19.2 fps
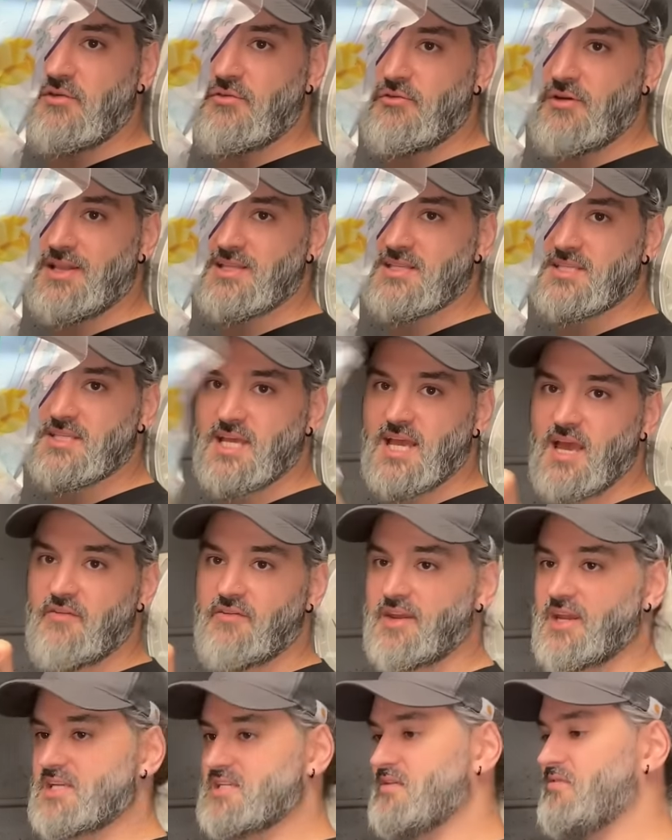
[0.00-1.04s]
Friends set. I
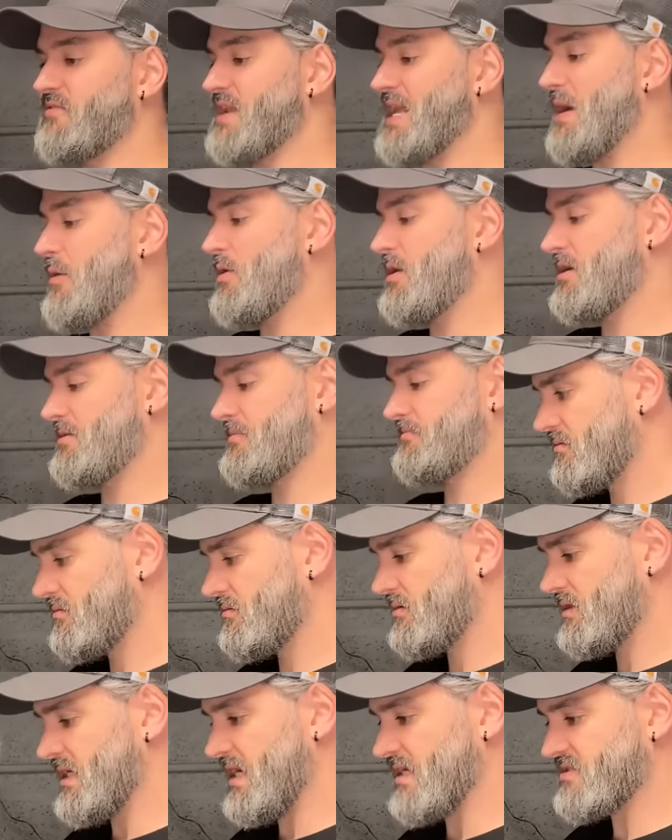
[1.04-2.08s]
think it's a flower.
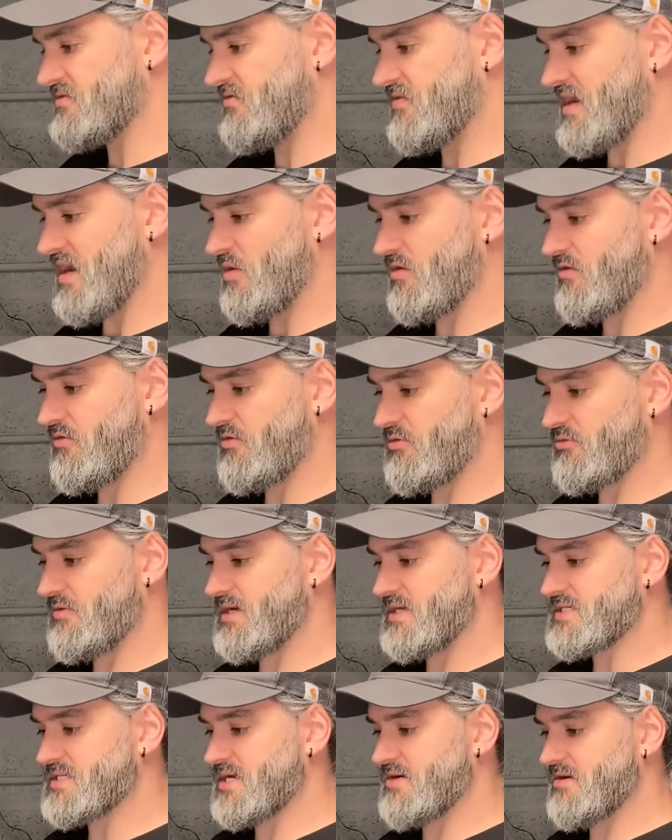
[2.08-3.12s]
Yeah, it's a flower.
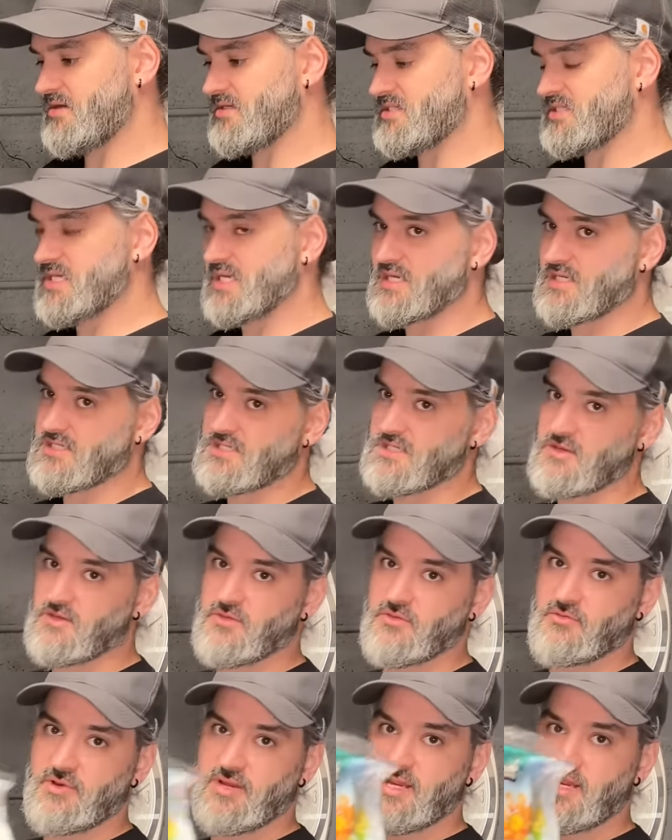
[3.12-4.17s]

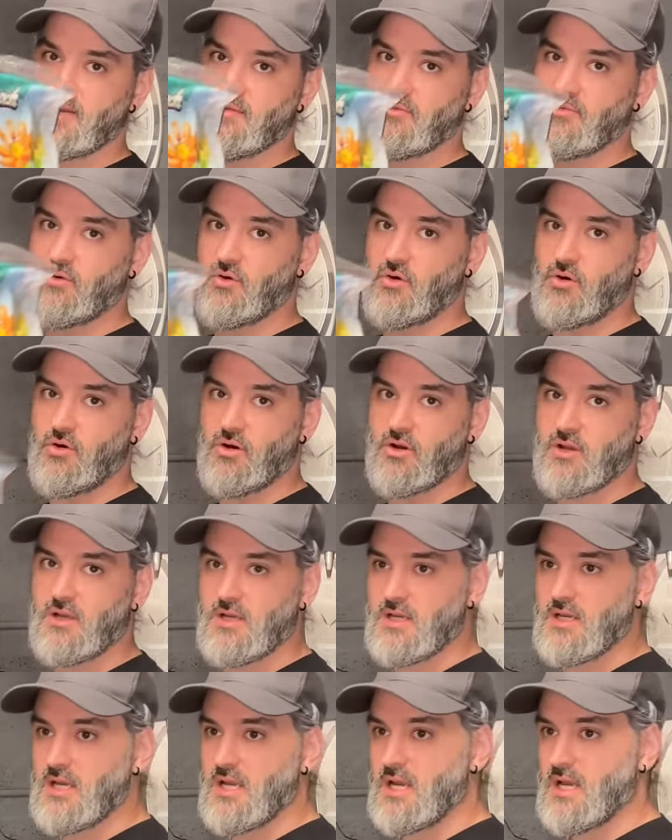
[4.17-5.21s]
30634.
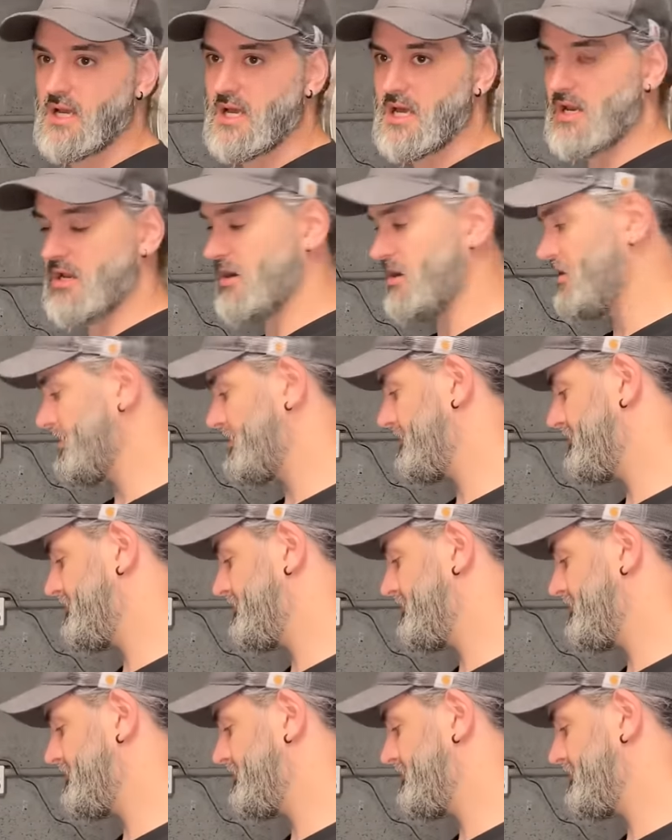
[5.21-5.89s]
Hello.